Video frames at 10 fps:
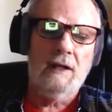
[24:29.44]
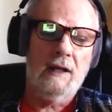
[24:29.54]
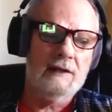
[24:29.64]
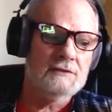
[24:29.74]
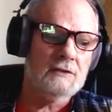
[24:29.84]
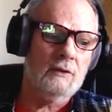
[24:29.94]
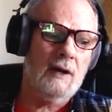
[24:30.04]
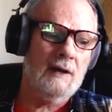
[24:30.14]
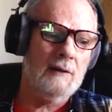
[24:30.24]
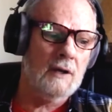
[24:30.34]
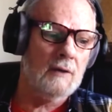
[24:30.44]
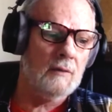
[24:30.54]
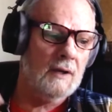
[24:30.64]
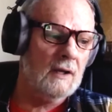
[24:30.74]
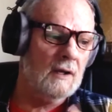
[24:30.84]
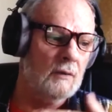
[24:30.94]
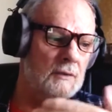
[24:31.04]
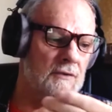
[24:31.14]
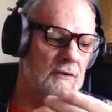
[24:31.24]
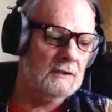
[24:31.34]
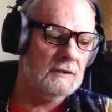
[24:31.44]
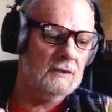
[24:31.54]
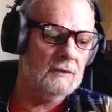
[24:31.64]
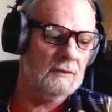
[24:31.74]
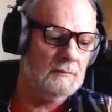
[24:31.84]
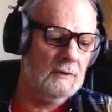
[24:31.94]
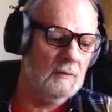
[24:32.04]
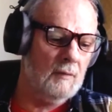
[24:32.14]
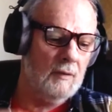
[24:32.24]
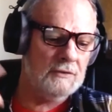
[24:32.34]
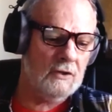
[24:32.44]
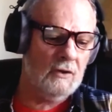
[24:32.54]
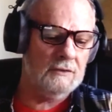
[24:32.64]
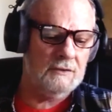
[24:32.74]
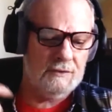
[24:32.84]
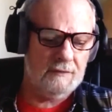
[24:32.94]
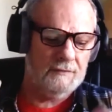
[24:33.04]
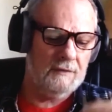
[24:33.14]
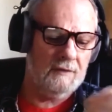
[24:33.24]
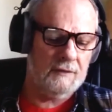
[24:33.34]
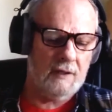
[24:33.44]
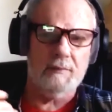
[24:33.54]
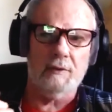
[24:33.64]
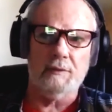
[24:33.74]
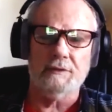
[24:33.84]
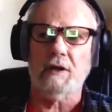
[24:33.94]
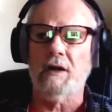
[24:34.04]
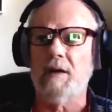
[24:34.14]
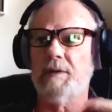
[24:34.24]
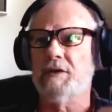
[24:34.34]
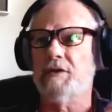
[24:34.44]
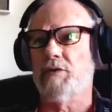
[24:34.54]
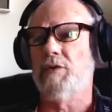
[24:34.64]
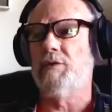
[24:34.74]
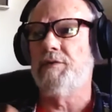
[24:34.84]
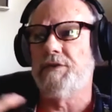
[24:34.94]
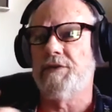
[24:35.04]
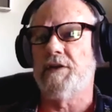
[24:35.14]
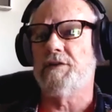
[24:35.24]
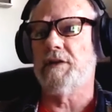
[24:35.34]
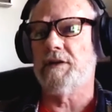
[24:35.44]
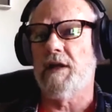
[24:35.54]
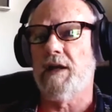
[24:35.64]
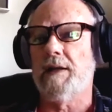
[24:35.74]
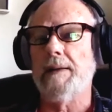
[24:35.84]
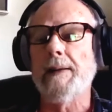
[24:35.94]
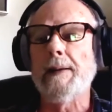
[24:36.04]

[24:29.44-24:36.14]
and so I when I write, I always like to you know I'm always conscious of, of tempo and time and grooves and things like that.